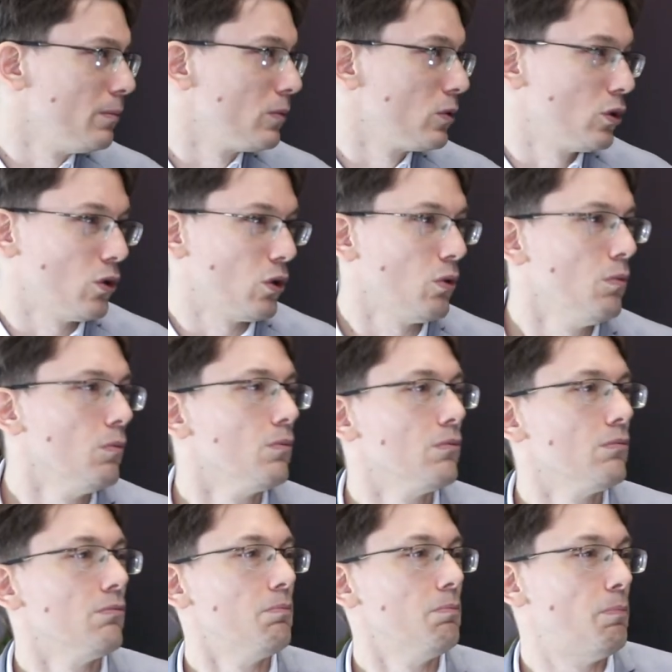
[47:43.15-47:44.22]
You know,
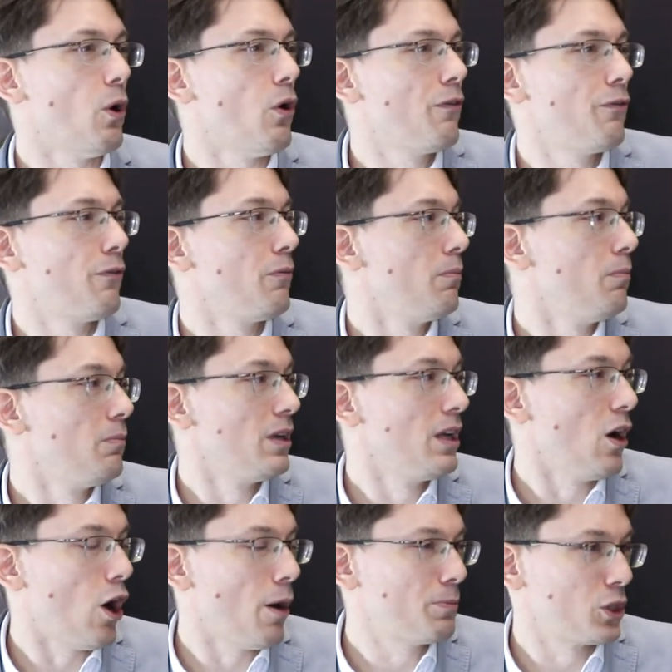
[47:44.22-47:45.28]
both
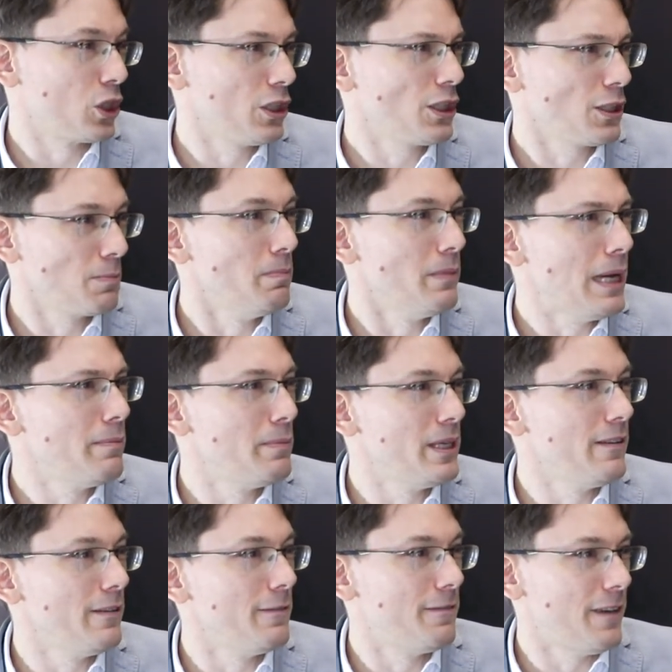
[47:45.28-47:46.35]
options may
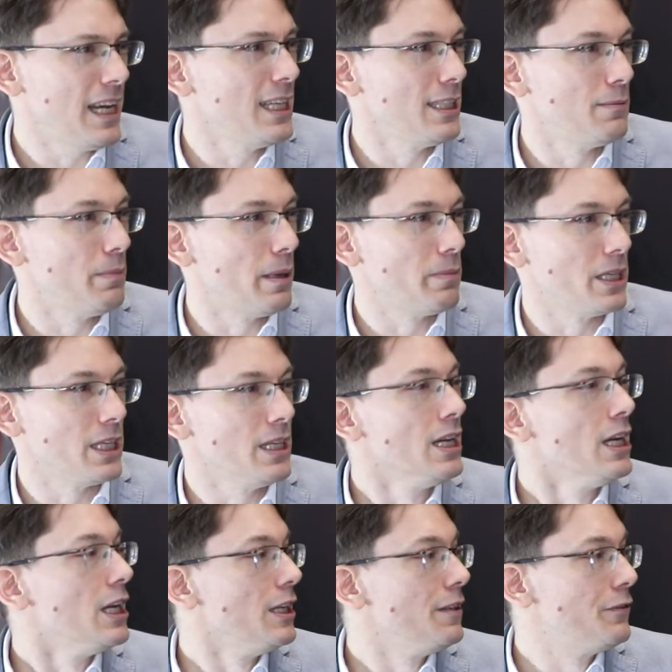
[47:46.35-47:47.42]
be valid. Maybe
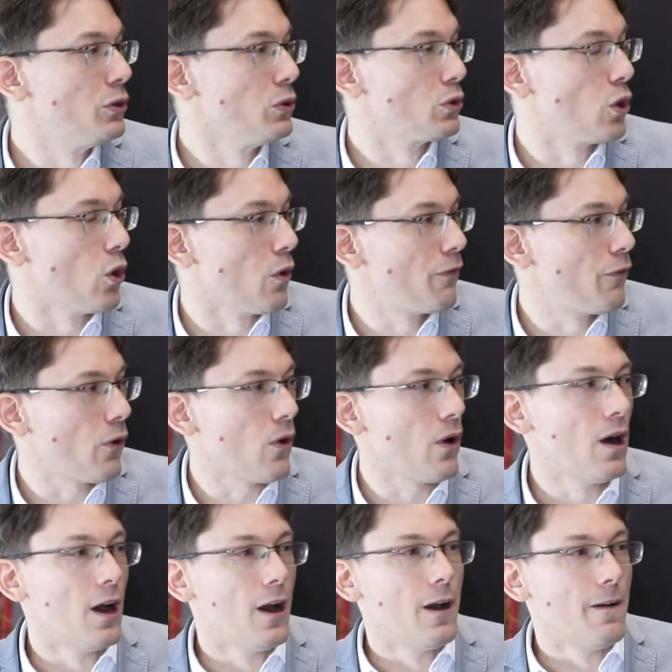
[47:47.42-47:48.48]
if you go for
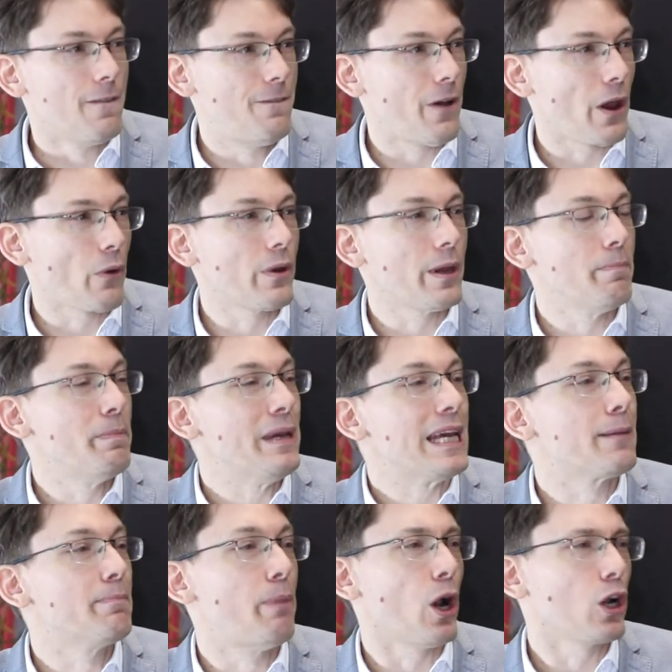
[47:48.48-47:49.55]
very
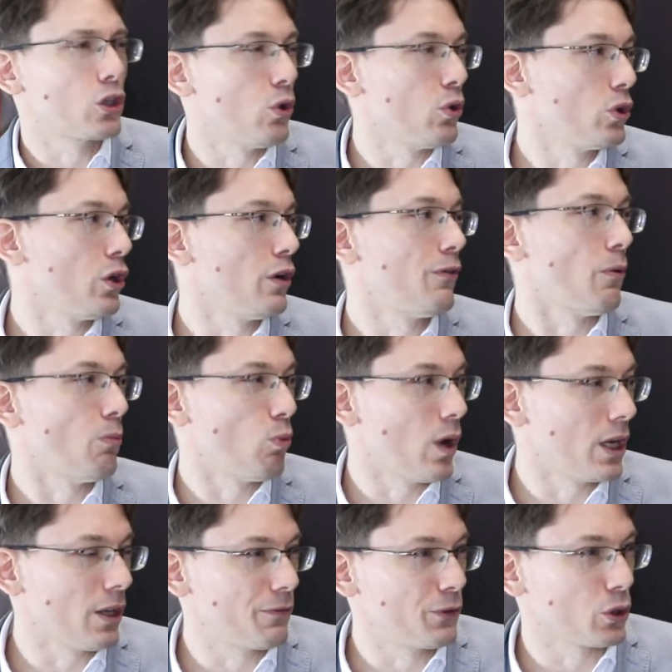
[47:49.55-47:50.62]
big bulk order from
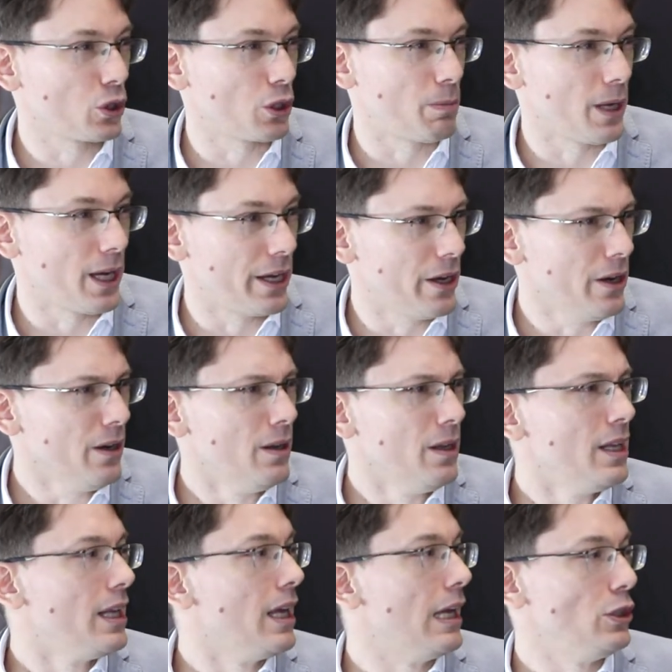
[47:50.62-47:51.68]
one of your supplier
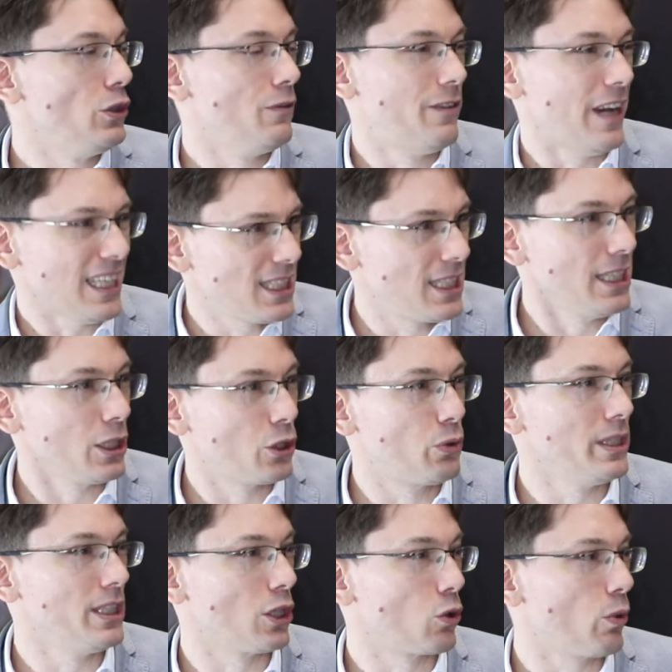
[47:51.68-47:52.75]
and you vastly
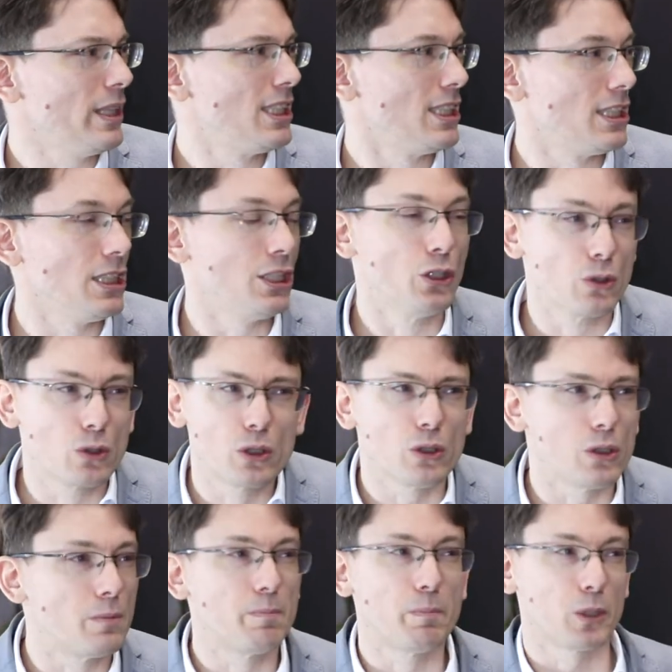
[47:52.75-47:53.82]
increase the quantity, you
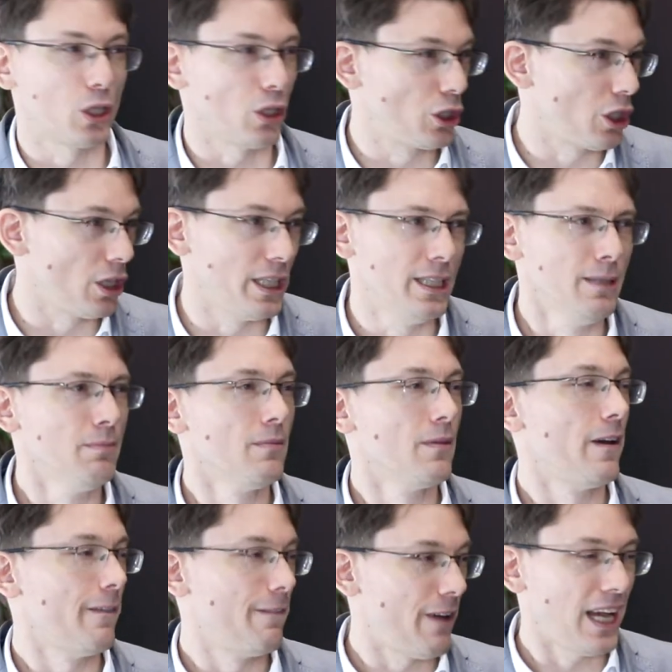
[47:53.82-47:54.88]
could potentially
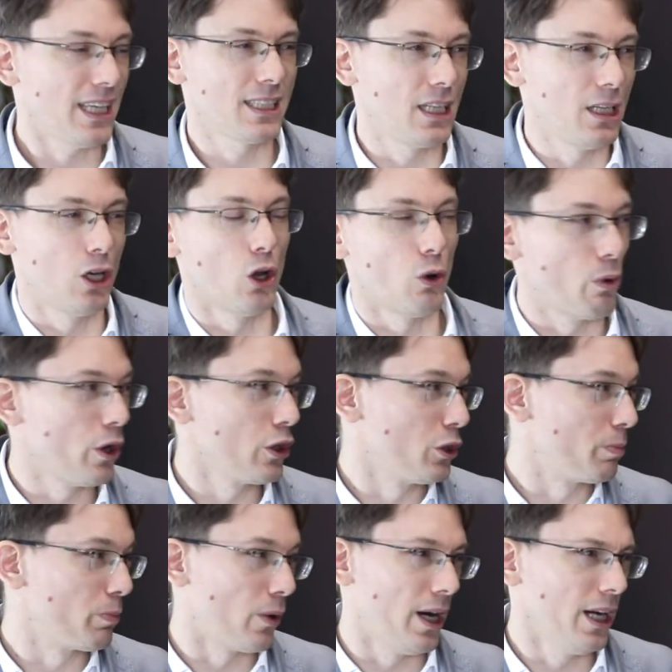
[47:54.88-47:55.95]
vastly lower the
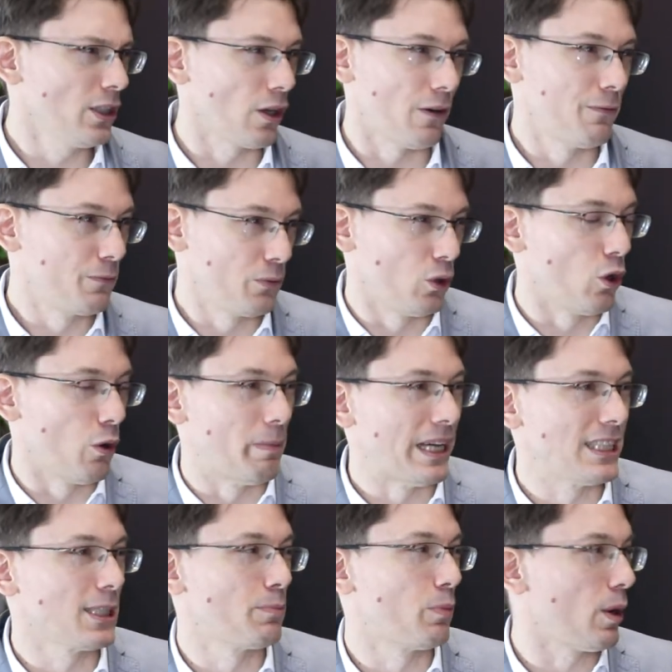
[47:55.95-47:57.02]
price of, you know, a
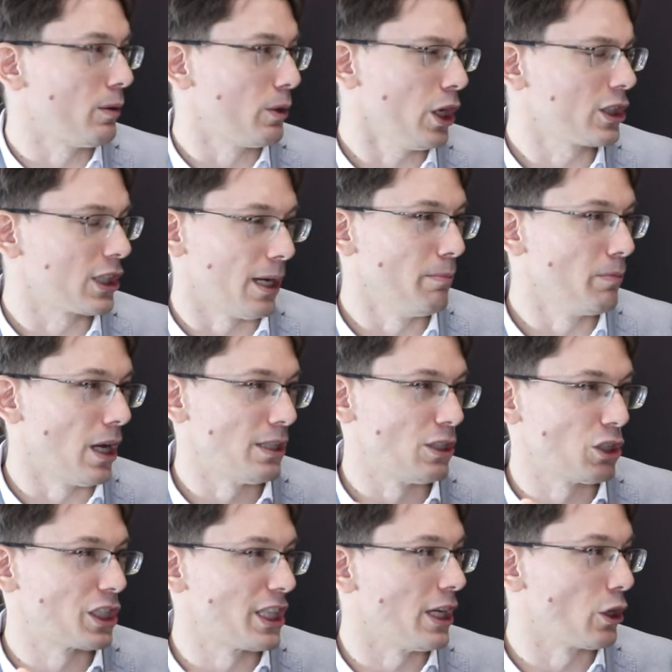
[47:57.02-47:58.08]
basic product. I'm
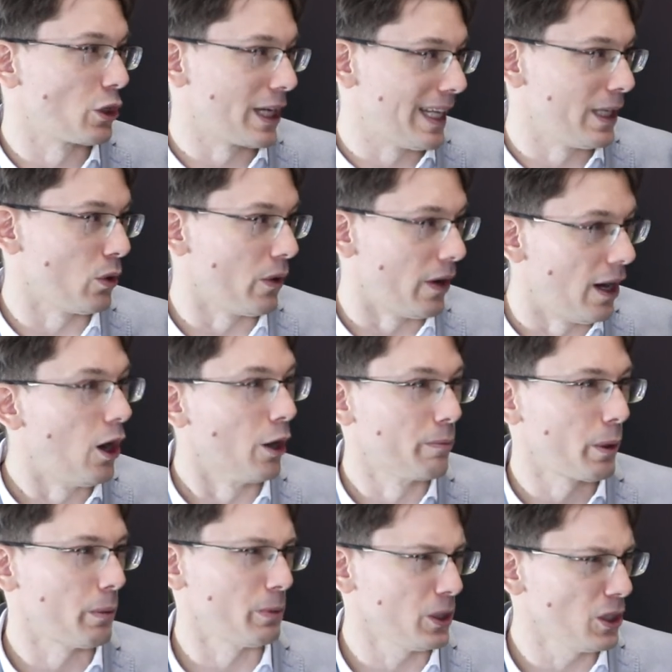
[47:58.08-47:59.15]
taking a candle on
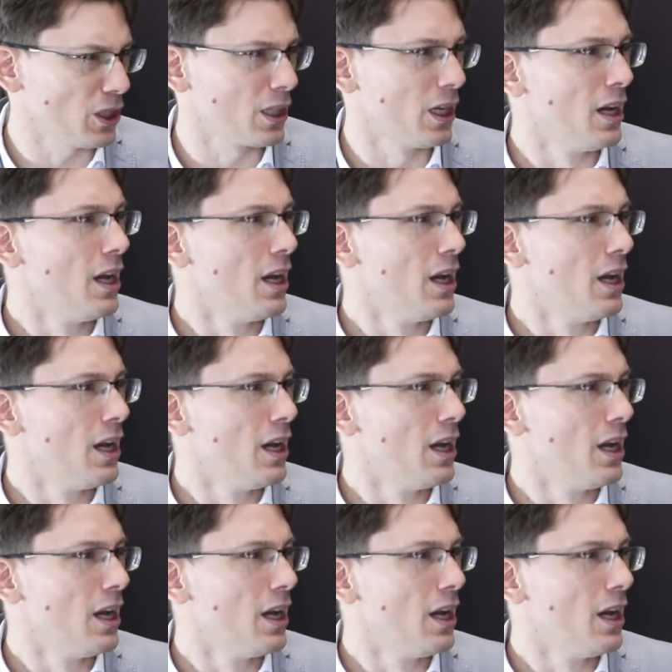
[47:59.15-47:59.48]
purpose.